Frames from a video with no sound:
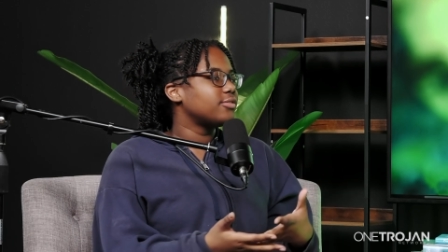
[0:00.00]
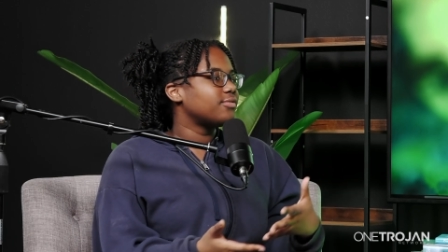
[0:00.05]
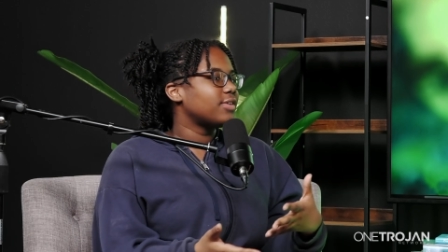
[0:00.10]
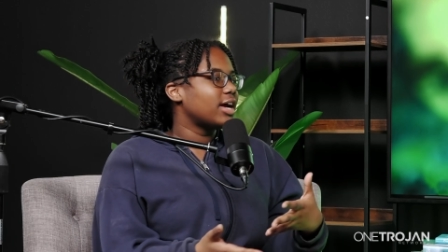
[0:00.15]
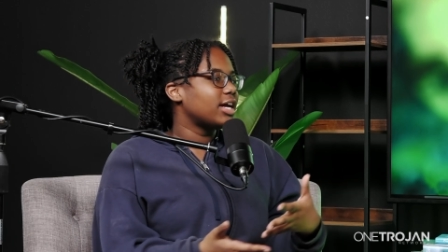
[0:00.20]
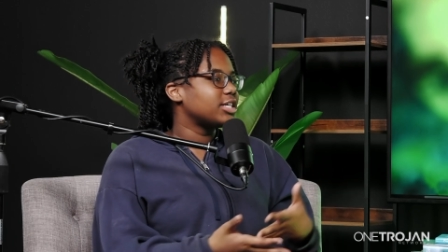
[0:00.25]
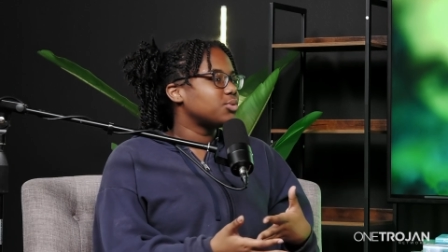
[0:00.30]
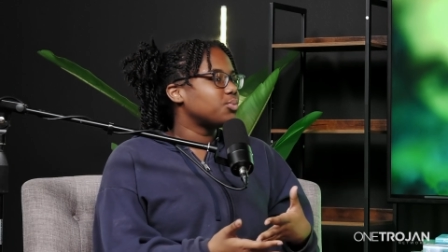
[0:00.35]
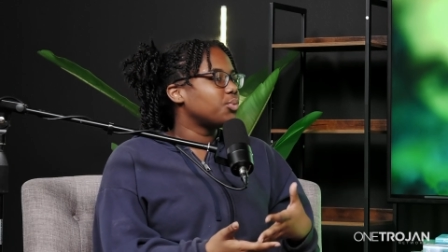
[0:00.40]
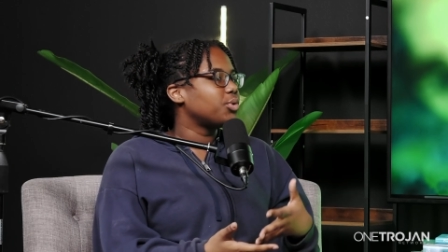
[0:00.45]

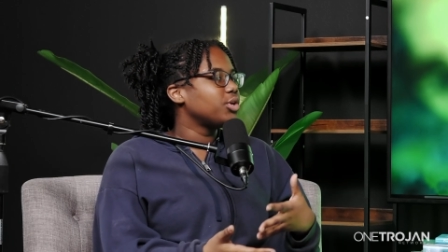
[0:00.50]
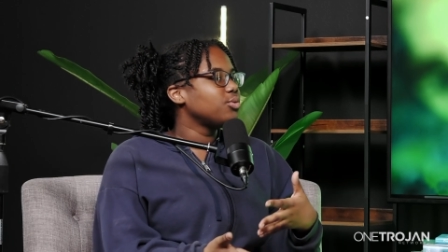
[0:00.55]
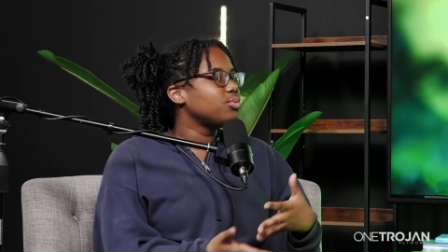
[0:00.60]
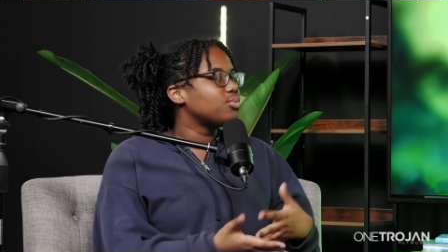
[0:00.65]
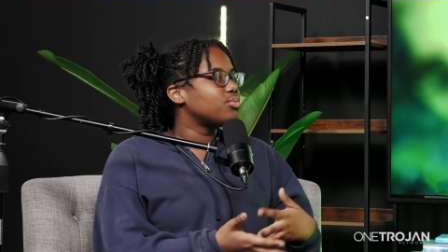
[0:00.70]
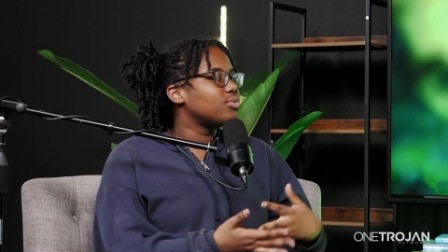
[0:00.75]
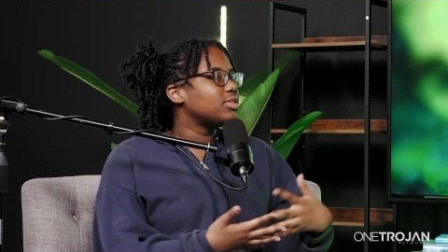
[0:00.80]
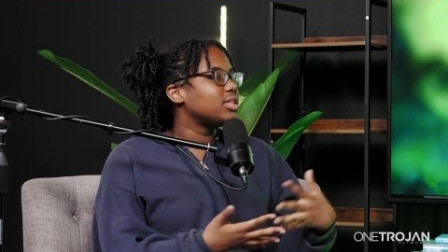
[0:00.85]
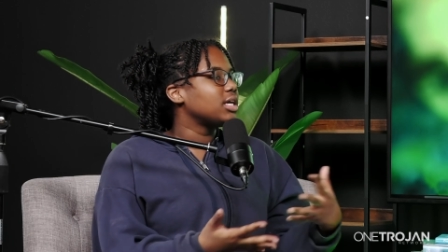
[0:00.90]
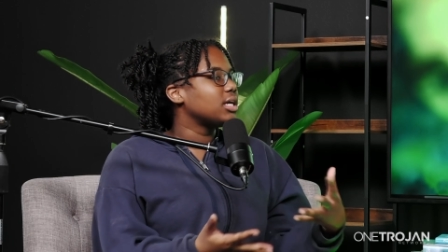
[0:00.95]
fashion, what do you
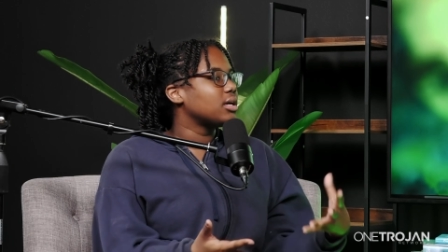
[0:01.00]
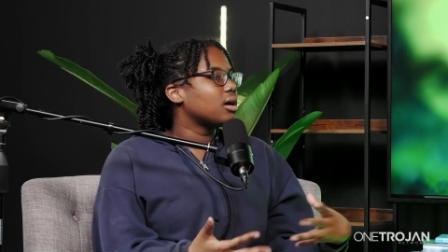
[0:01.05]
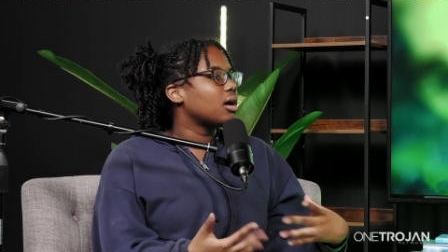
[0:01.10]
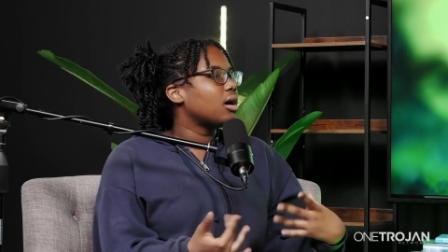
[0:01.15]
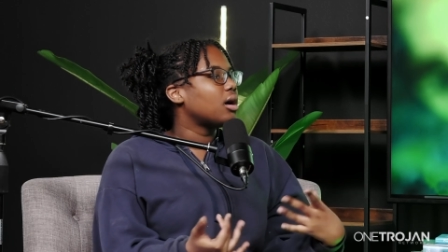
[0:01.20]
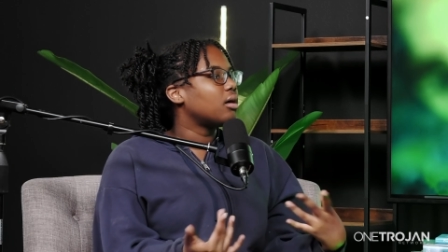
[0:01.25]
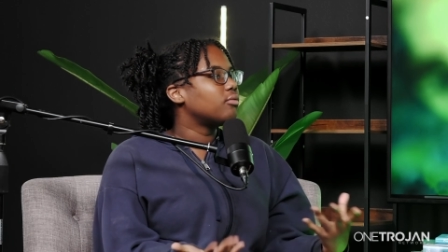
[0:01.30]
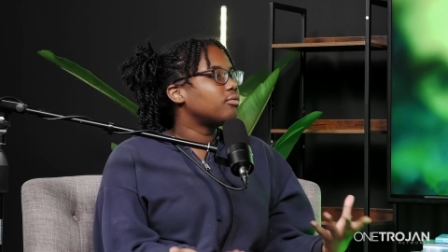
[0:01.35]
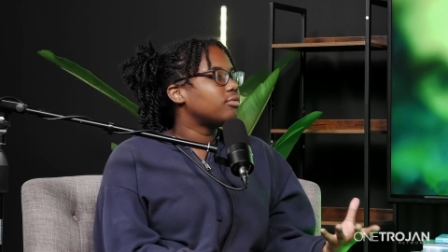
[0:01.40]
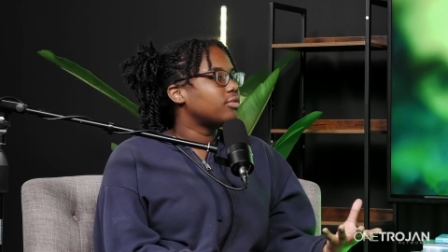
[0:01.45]
think
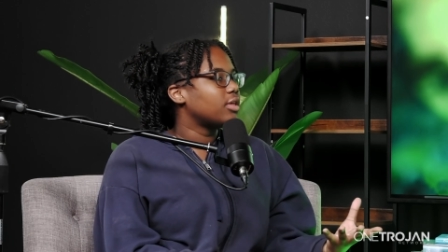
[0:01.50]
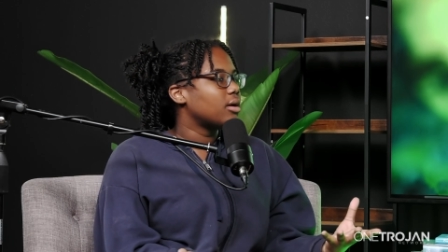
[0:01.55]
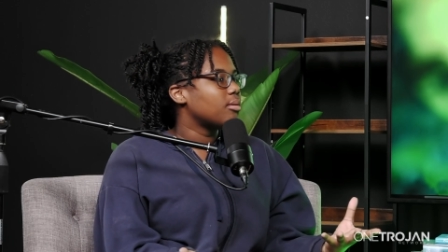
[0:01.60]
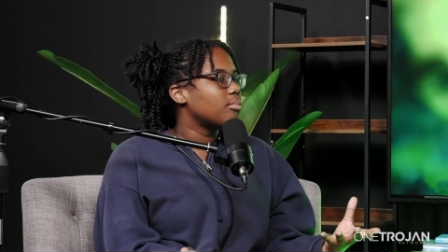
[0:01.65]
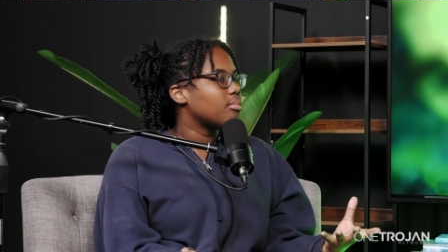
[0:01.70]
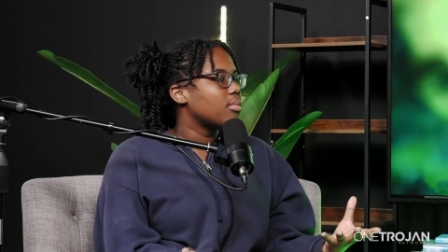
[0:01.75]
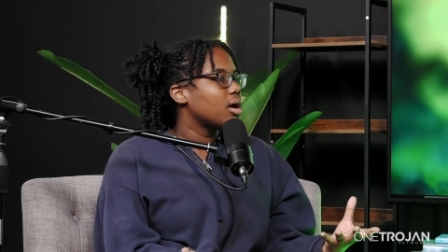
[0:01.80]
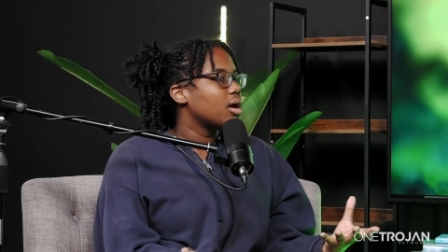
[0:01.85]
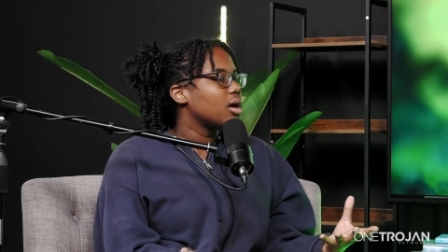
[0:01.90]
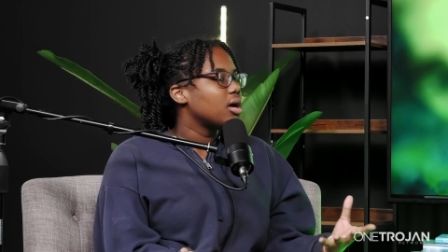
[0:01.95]
of them?